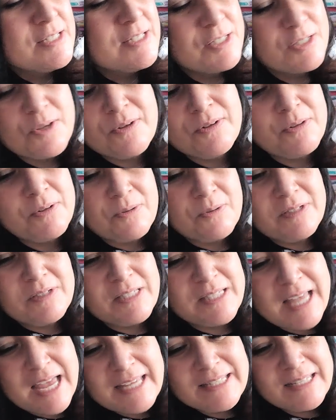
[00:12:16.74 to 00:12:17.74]
So
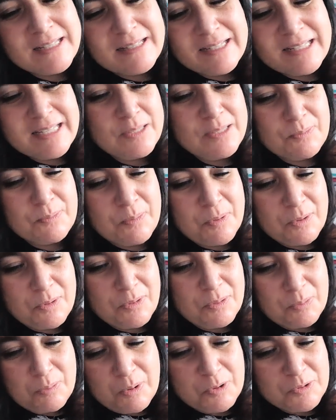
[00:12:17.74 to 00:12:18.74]
anyways, I deleted
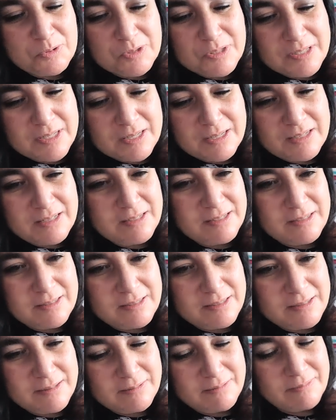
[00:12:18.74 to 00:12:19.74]
both posts
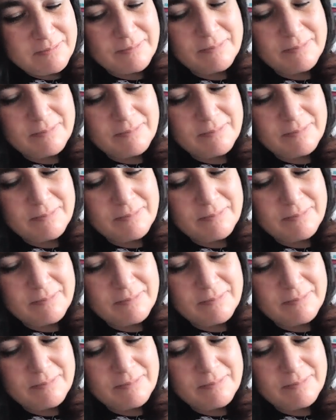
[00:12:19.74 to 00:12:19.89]
because,